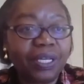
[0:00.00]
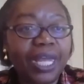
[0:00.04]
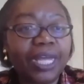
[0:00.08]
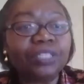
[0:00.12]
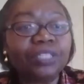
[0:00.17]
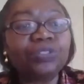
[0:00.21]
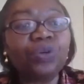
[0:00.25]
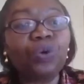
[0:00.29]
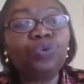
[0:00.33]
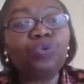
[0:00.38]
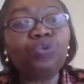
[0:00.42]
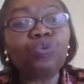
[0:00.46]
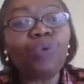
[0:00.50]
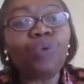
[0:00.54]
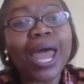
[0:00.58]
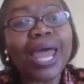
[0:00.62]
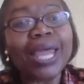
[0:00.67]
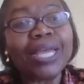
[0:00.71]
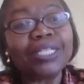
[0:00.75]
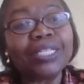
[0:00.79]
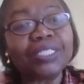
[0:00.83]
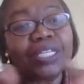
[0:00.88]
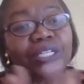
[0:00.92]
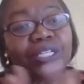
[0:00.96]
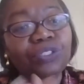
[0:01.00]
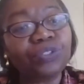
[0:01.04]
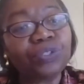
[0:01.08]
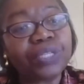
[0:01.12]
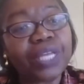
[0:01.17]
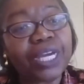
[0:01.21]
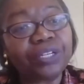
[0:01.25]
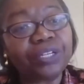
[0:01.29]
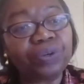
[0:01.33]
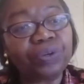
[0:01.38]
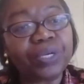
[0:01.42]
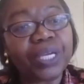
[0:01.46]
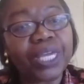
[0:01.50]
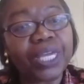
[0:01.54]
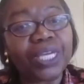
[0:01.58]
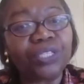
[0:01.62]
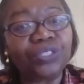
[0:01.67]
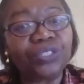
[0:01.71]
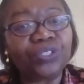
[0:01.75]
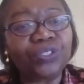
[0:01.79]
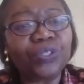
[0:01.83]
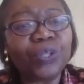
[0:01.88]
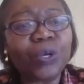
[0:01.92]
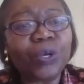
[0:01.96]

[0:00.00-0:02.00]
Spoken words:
And so rising to that occasion.